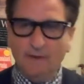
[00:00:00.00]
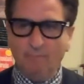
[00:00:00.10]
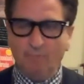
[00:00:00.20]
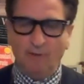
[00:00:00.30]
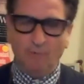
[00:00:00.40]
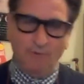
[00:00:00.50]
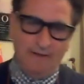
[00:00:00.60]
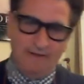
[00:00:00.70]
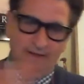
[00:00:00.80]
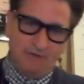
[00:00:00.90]
But
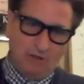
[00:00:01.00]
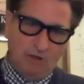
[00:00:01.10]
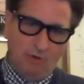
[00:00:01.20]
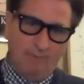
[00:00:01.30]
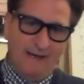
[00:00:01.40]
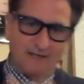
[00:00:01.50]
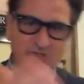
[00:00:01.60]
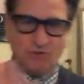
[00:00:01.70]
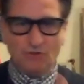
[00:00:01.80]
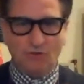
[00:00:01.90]
I need to go back
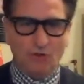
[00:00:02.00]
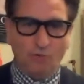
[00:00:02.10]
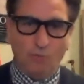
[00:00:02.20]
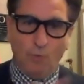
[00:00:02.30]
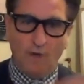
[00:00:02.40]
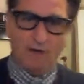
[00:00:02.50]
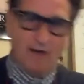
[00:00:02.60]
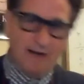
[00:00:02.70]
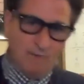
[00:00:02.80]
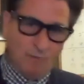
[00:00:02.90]
so you know where
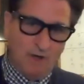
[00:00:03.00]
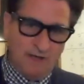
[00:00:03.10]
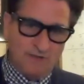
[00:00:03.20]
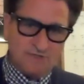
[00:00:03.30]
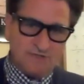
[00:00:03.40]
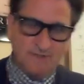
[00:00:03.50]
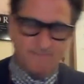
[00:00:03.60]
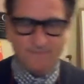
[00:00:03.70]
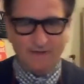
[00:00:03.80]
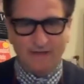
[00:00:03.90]
I was
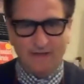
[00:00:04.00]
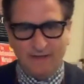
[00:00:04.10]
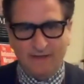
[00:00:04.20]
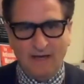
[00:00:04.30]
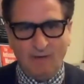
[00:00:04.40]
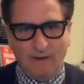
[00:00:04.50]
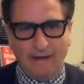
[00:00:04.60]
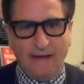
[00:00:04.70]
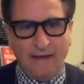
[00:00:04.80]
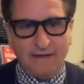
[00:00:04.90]
and how I
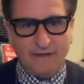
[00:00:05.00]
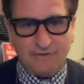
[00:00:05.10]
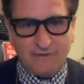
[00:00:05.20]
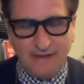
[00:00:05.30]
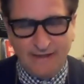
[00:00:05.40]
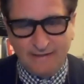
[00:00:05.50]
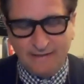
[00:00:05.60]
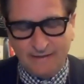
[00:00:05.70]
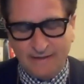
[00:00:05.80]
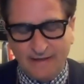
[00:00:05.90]
got here today.
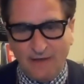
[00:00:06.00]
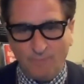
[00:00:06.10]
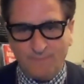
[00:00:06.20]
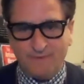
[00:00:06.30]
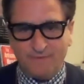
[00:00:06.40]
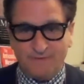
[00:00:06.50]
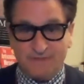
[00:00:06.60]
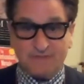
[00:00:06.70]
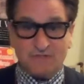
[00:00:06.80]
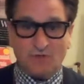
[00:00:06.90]
And I hope that
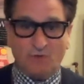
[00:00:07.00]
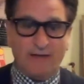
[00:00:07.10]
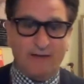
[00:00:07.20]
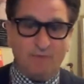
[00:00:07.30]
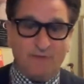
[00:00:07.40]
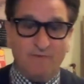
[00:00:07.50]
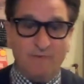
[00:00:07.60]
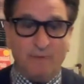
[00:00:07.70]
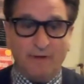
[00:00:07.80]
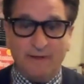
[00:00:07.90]
this is okay with
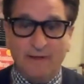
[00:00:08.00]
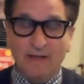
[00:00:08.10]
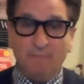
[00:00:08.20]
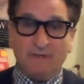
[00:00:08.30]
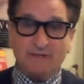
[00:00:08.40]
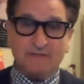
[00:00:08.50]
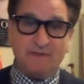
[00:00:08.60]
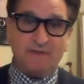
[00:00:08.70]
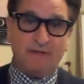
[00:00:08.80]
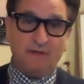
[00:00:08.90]
everybody, because I
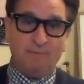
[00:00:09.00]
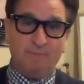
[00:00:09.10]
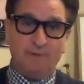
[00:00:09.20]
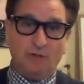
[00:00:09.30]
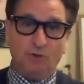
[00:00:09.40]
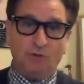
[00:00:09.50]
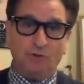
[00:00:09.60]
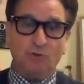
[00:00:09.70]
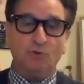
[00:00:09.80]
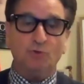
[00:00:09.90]
think it'll be a good
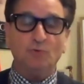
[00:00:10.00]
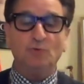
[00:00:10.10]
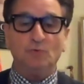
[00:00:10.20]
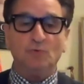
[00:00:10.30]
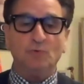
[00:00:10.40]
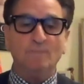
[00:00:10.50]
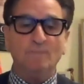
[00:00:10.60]
tool